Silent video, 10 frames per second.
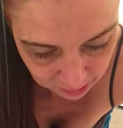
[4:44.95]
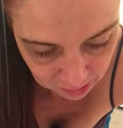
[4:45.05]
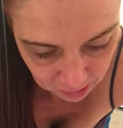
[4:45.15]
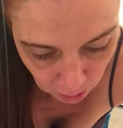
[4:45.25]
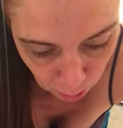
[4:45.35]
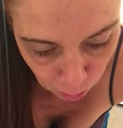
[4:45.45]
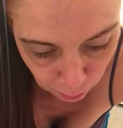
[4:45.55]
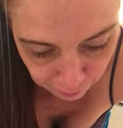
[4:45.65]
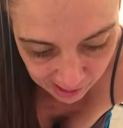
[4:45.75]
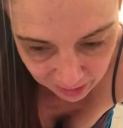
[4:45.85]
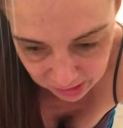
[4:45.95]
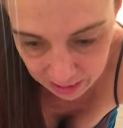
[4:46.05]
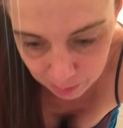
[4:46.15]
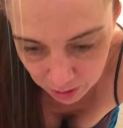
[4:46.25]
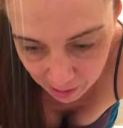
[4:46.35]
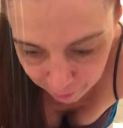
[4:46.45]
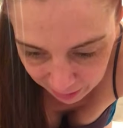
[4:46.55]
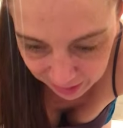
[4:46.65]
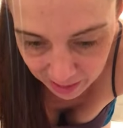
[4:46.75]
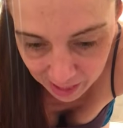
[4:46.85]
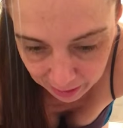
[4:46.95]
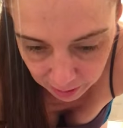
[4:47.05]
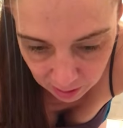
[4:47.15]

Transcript: so fast comes off like that.